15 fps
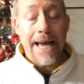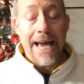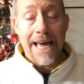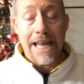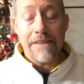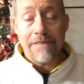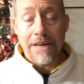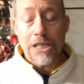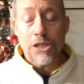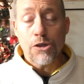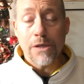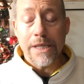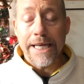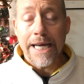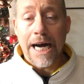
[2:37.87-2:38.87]
And
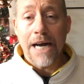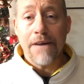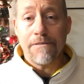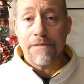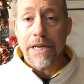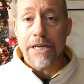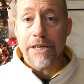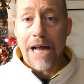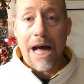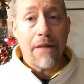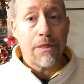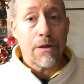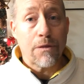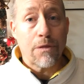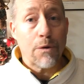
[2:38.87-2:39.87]
eventually I figured
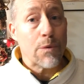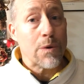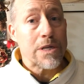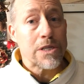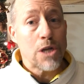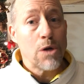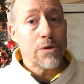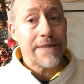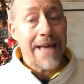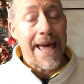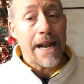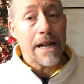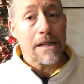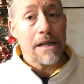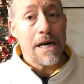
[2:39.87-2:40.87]
out that there was no
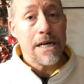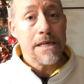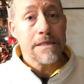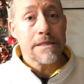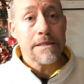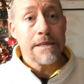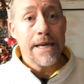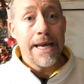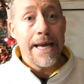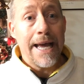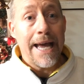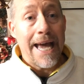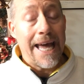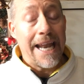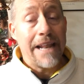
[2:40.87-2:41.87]
Santa Claus,
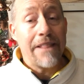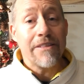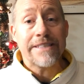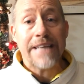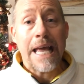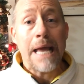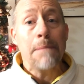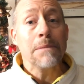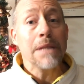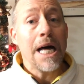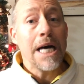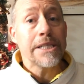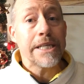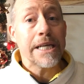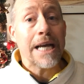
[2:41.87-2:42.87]
and in the same
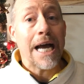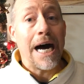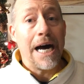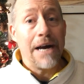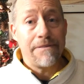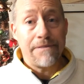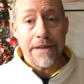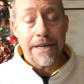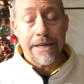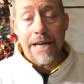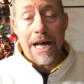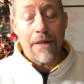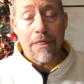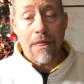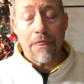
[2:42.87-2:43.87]
logic I
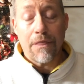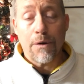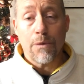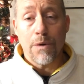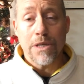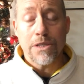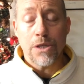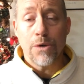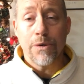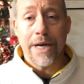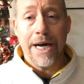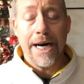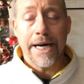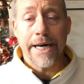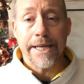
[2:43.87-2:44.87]
figured out that there was no
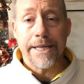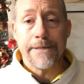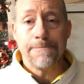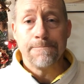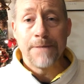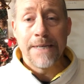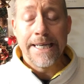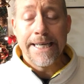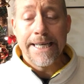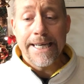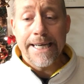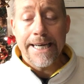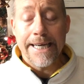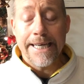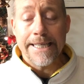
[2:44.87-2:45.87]
God.
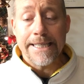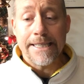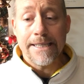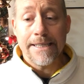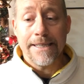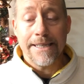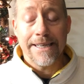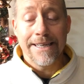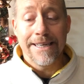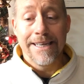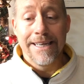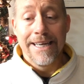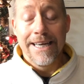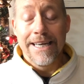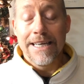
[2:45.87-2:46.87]
And
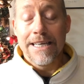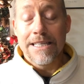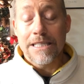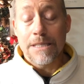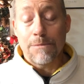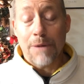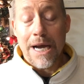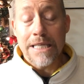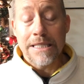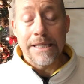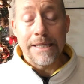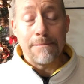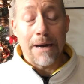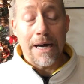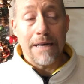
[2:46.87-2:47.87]

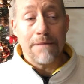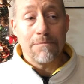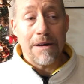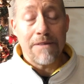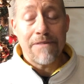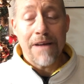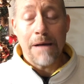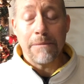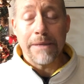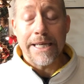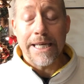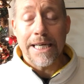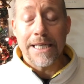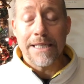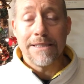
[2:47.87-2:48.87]
surprisingly, my family,